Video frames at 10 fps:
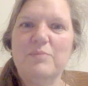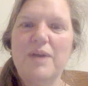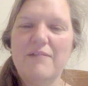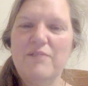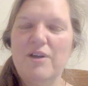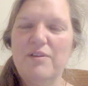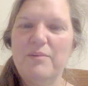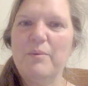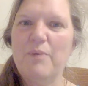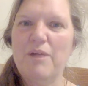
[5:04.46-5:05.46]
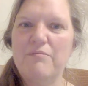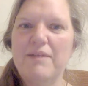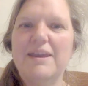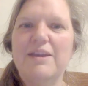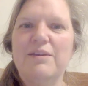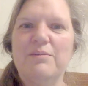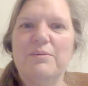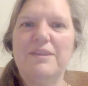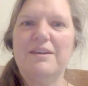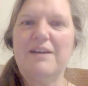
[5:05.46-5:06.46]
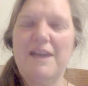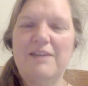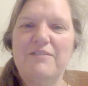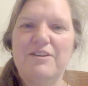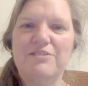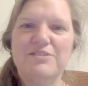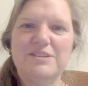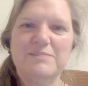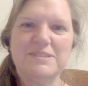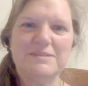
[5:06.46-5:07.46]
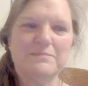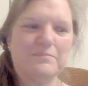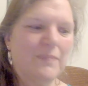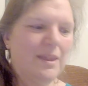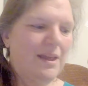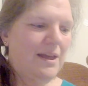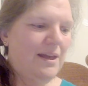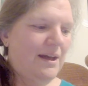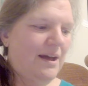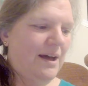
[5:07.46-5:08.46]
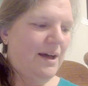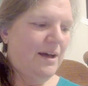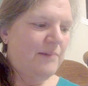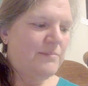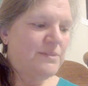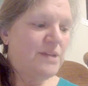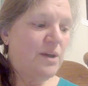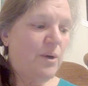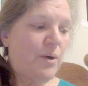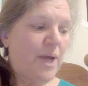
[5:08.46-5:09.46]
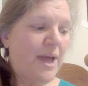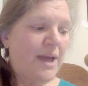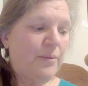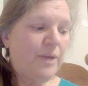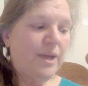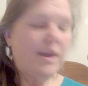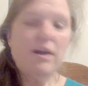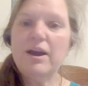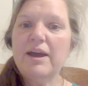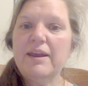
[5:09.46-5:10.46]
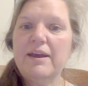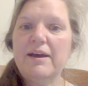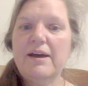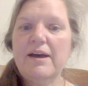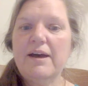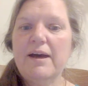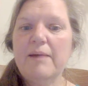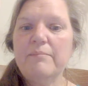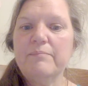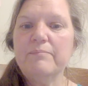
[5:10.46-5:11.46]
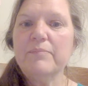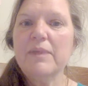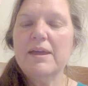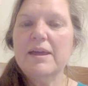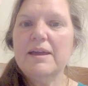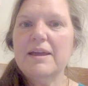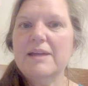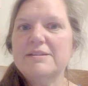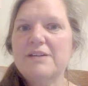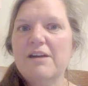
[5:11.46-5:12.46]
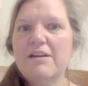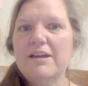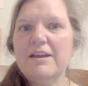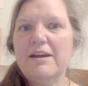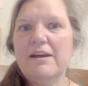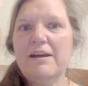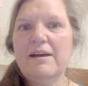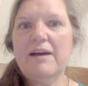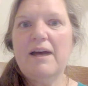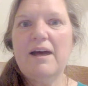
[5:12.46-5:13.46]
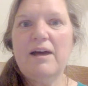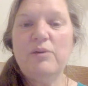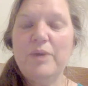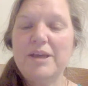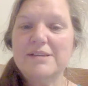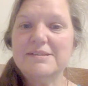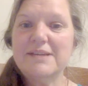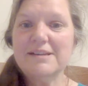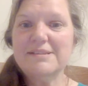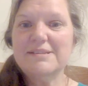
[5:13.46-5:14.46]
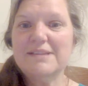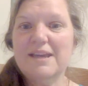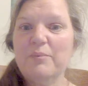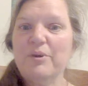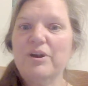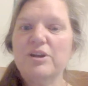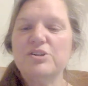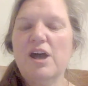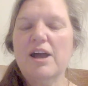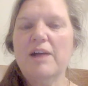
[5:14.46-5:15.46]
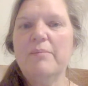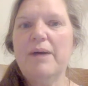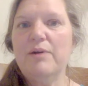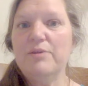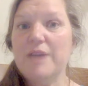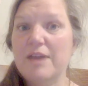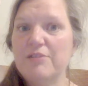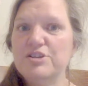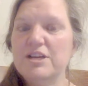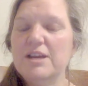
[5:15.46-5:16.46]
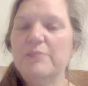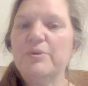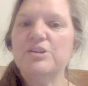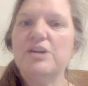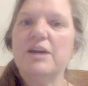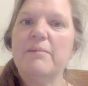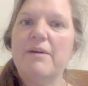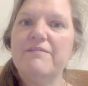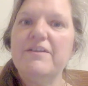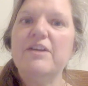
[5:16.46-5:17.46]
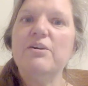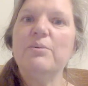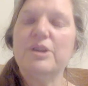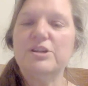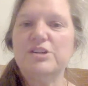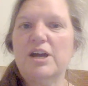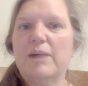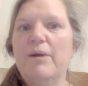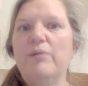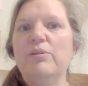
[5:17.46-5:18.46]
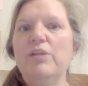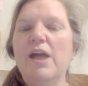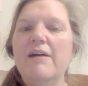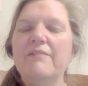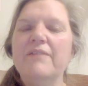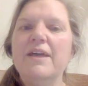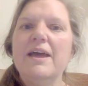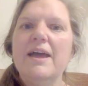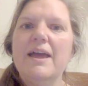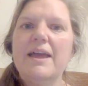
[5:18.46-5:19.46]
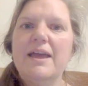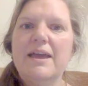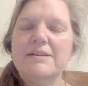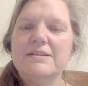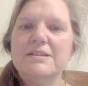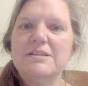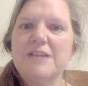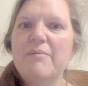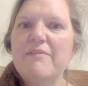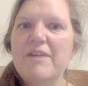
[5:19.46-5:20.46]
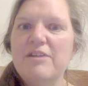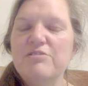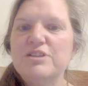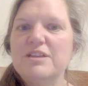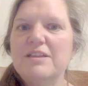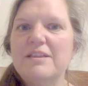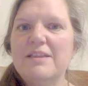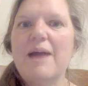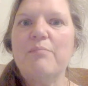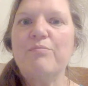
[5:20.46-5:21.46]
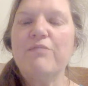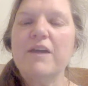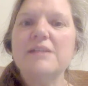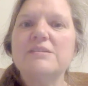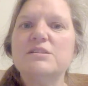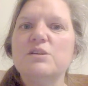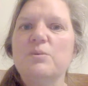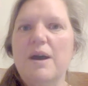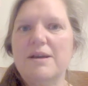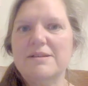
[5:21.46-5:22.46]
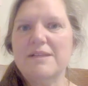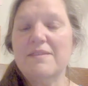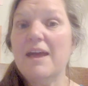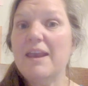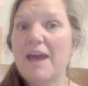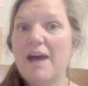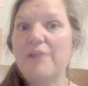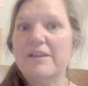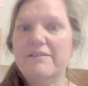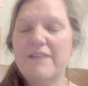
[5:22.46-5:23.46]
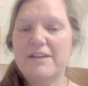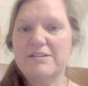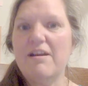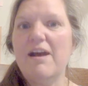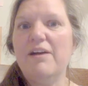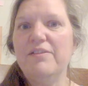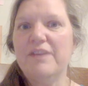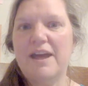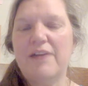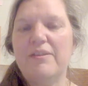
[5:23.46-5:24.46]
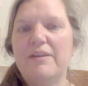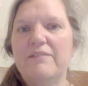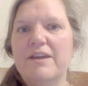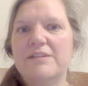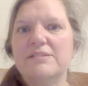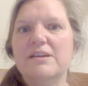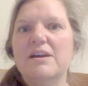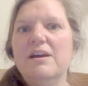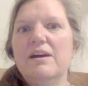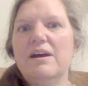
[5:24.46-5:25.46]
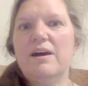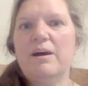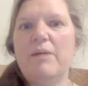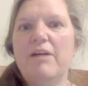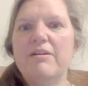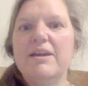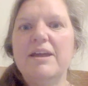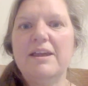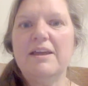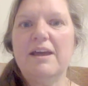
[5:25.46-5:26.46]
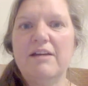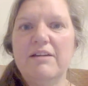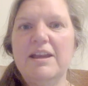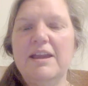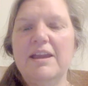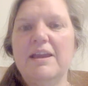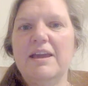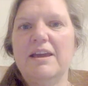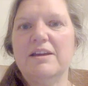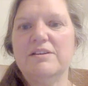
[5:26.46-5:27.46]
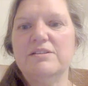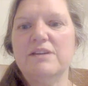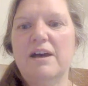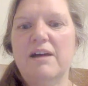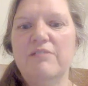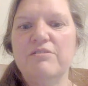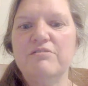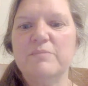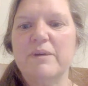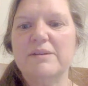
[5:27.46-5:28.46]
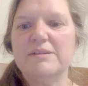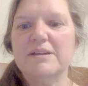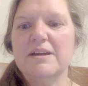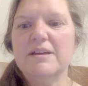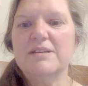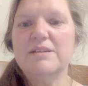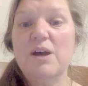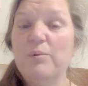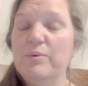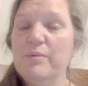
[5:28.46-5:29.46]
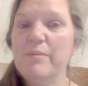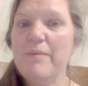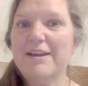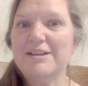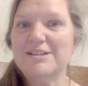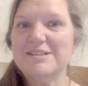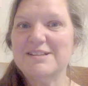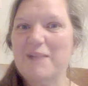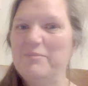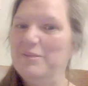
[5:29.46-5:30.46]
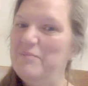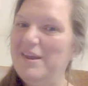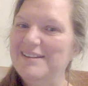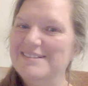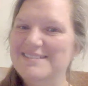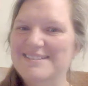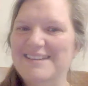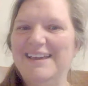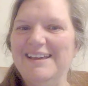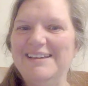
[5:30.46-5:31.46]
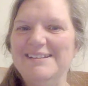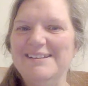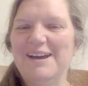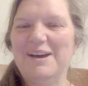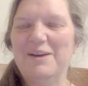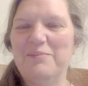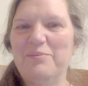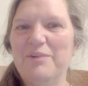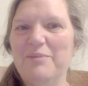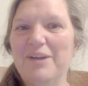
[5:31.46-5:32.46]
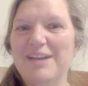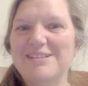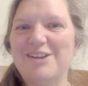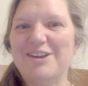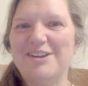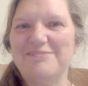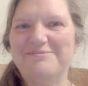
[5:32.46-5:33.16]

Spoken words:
we have all that we want right here within at our fingertips. Okay, we are going to get started on week 6, and we're going to talk about energy. We're going to talk about fear. We're going to talk about love and the type of energy that brings to us, and then how that affects our health and how that affects our eating, and our nourishment. So we'll be back in just a couple of minutes, and we will get started.